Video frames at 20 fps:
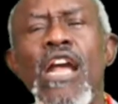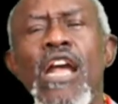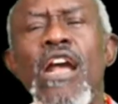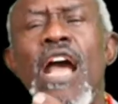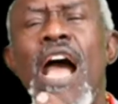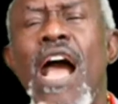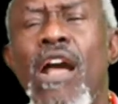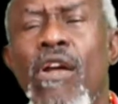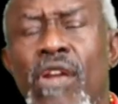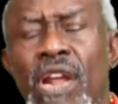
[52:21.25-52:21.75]

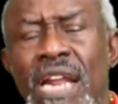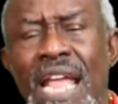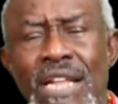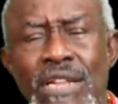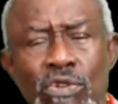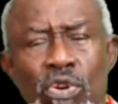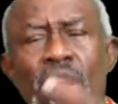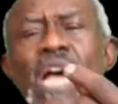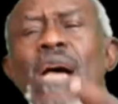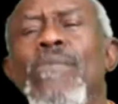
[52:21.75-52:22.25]
Cochran had to
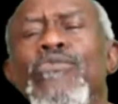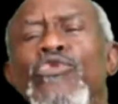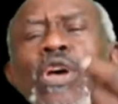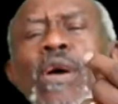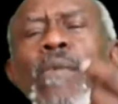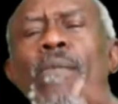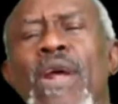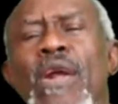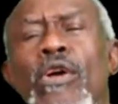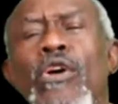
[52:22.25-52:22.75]
come to
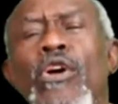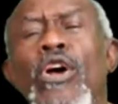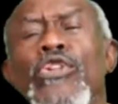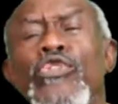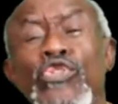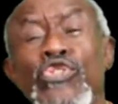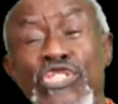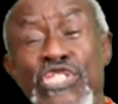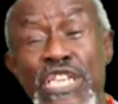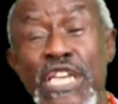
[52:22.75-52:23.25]
America to
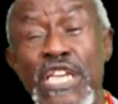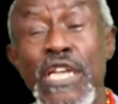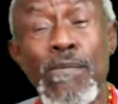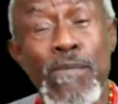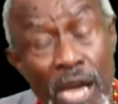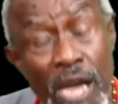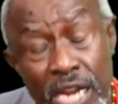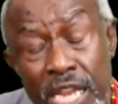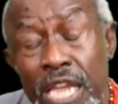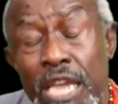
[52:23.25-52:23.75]
steal
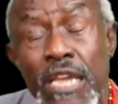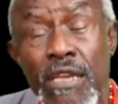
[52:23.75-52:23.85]
money.